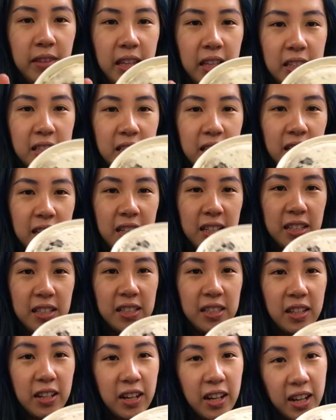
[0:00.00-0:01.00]
this
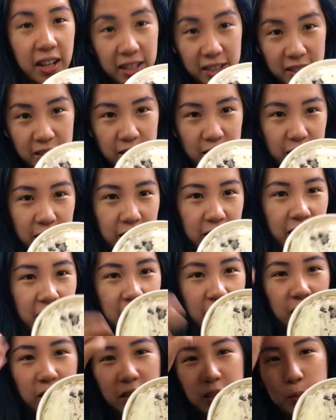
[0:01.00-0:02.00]
is the custard.
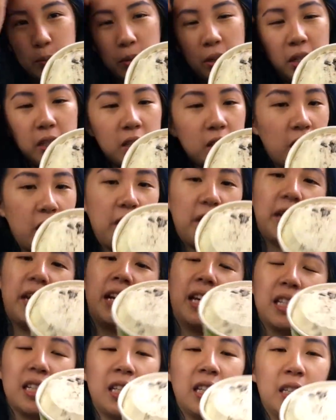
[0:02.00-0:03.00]
It looks pretty solid, I
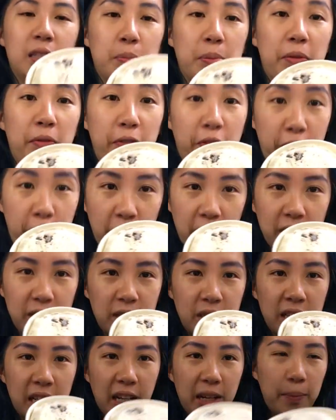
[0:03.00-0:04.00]
guess, because it's, been,
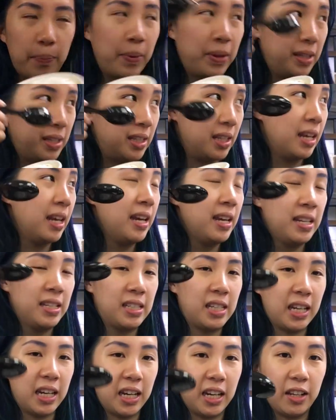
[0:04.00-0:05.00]
it's like been
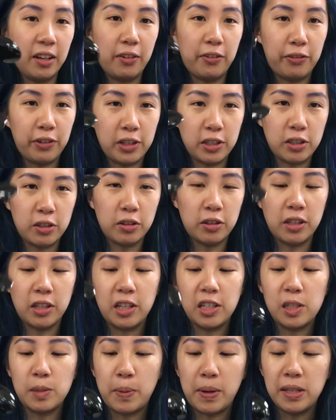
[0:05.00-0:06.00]
sitting in a little freezer. The
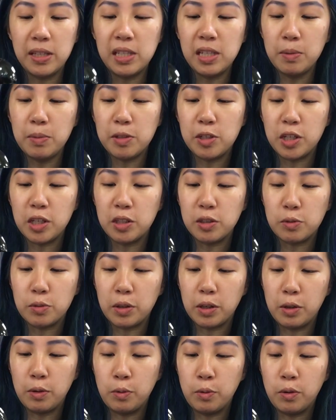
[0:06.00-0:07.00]
dispensing machine is
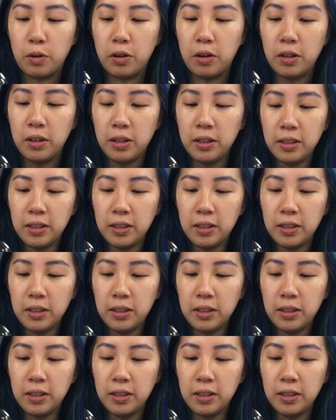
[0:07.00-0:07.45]
really cool.